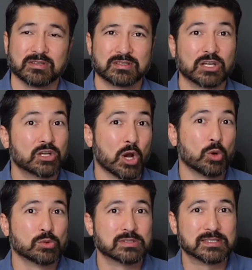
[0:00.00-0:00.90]
to go
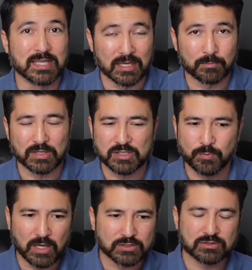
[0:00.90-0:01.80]
deep,
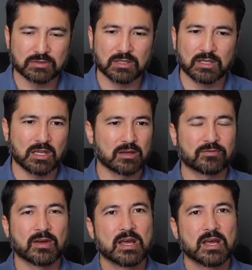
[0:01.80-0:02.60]
especially if